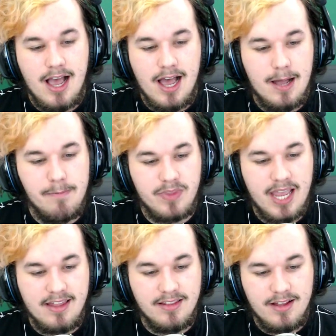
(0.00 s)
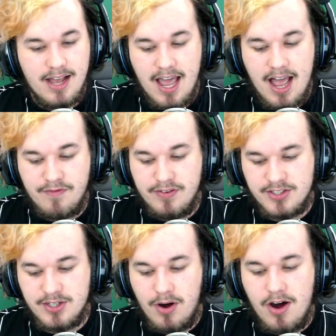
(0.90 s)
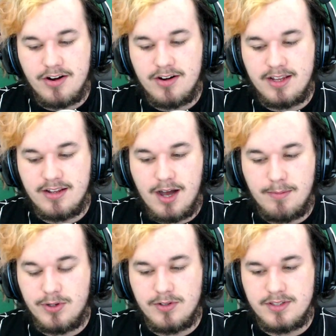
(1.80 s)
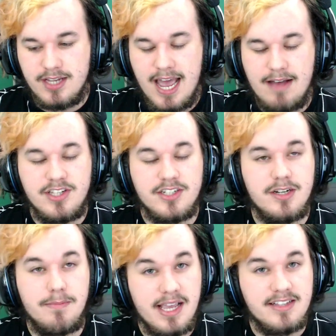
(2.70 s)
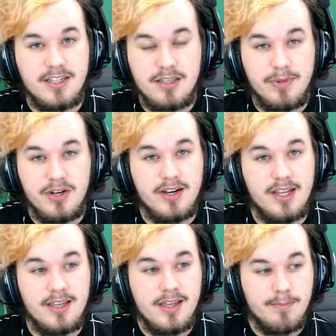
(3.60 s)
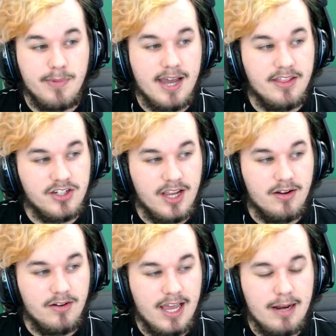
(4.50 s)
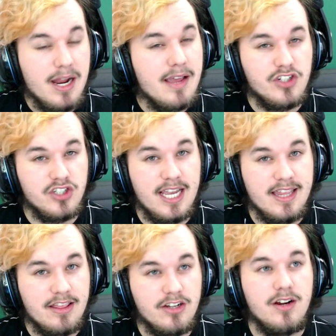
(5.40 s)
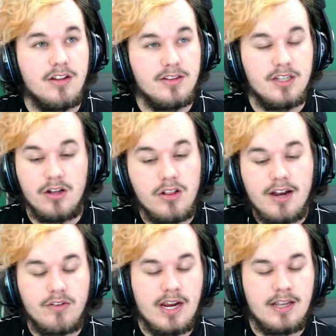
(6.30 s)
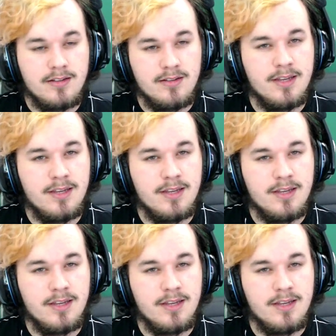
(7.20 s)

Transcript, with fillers: Um, and I, I feel so honored and humbled to have such an amazing community behind the channel. And I'm not even just saying that. There are there are a lot of great